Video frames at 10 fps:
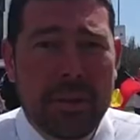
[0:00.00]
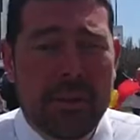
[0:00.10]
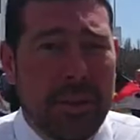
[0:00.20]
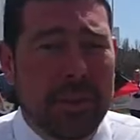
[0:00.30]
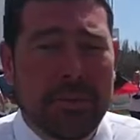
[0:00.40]

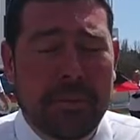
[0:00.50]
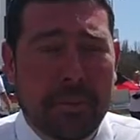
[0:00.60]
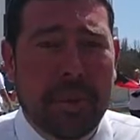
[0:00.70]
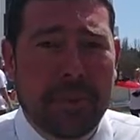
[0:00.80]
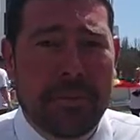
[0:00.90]
where the,
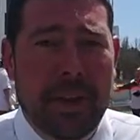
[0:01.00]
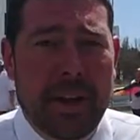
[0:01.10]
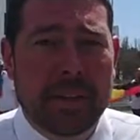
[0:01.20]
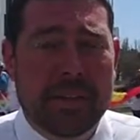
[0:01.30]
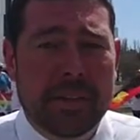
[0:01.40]
one of the
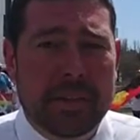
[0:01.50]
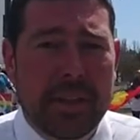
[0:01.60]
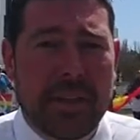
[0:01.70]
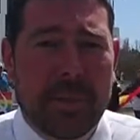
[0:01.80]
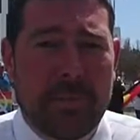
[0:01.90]
founders has
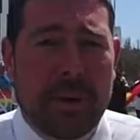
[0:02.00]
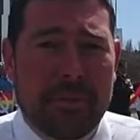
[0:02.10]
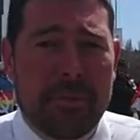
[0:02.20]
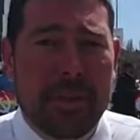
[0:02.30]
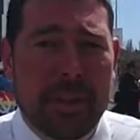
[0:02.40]
said that
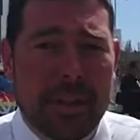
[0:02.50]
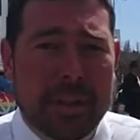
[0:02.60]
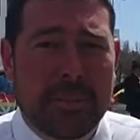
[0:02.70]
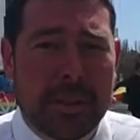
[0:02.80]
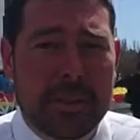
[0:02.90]
pedophilia
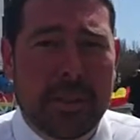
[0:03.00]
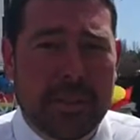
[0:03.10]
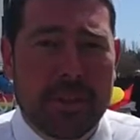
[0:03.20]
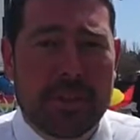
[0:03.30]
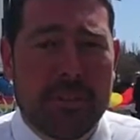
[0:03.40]
needs to be
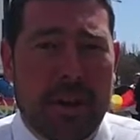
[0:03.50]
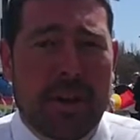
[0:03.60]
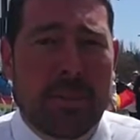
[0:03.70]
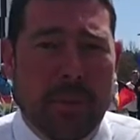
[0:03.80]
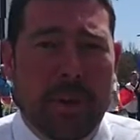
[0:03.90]
accepted as part,
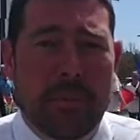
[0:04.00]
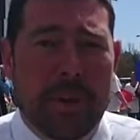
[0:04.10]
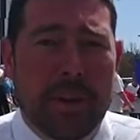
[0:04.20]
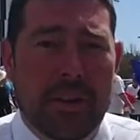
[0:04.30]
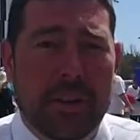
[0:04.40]
a wider
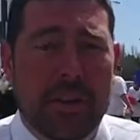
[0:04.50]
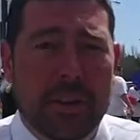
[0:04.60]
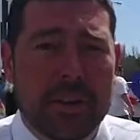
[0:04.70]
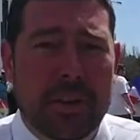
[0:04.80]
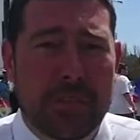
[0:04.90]
part of the
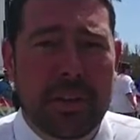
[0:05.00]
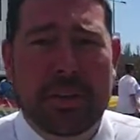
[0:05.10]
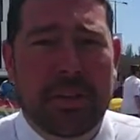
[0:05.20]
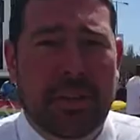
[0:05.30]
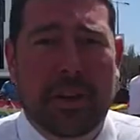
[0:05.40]

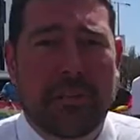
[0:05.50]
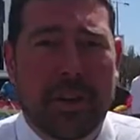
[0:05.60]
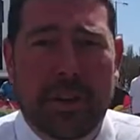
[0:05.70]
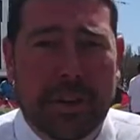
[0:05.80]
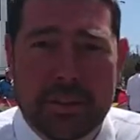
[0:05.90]
LGBTI
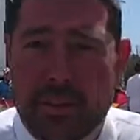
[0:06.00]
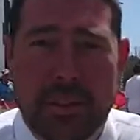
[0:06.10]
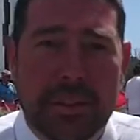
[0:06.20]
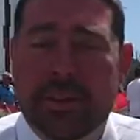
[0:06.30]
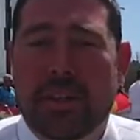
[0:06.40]
community, so
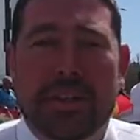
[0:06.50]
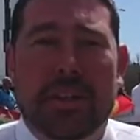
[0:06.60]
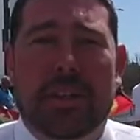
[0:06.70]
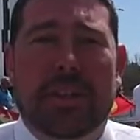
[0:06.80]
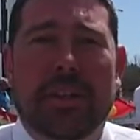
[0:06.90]

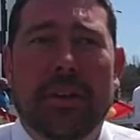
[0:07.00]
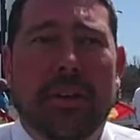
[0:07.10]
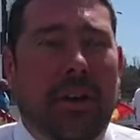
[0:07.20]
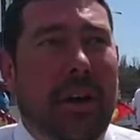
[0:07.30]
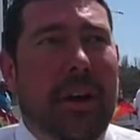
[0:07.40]

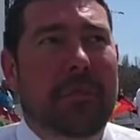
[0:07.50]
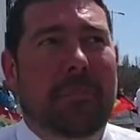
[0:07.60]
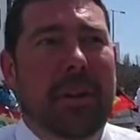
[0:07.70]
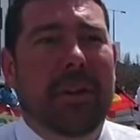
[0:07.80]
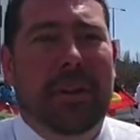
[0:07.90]

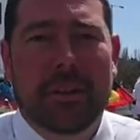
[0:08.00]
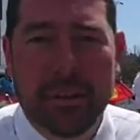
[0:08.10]
LGTIP.